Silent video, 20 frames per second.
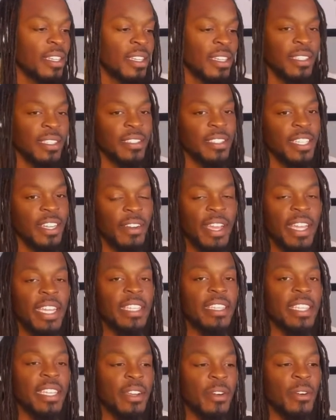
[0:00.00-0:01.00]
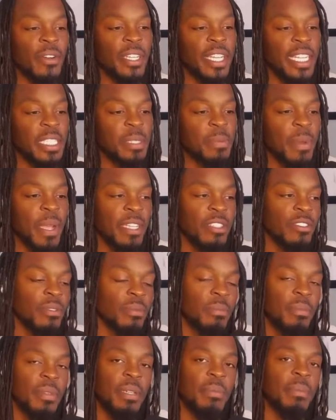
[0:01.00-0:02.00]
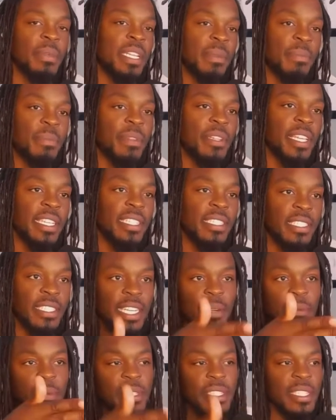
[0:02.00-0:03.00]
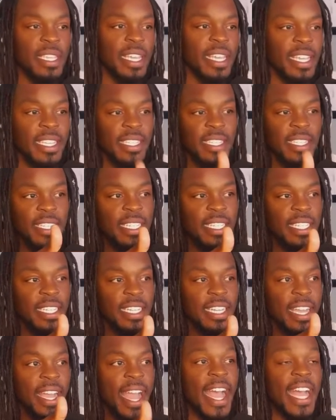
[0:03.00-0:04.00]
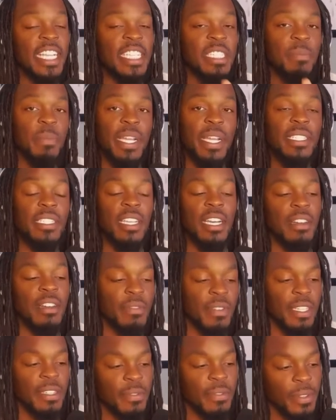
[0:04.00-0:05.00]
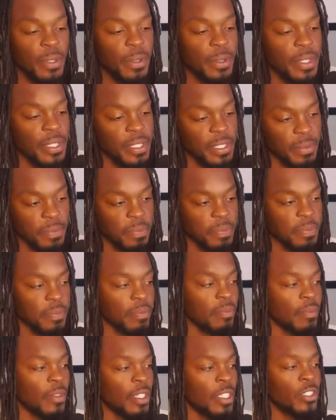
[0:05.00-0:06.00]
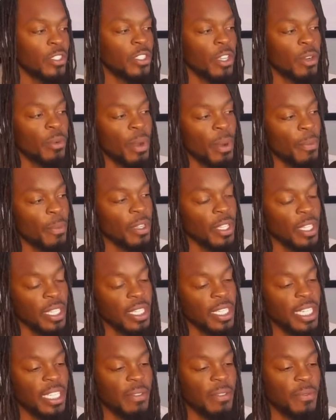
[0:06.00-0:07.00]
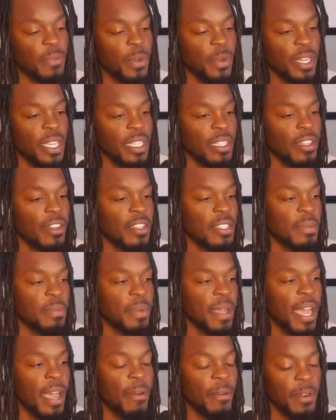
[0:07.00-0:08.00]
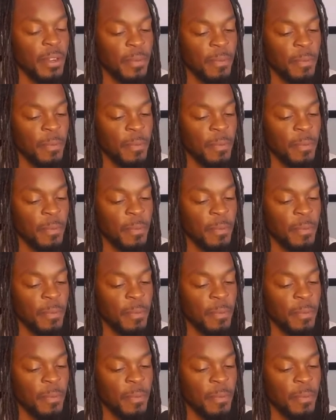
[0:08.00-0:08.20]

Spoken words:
you know, anything on that spectrum. But manipulation, I would say, is an aspect of influence. So when we're looking at the 48 laws of power,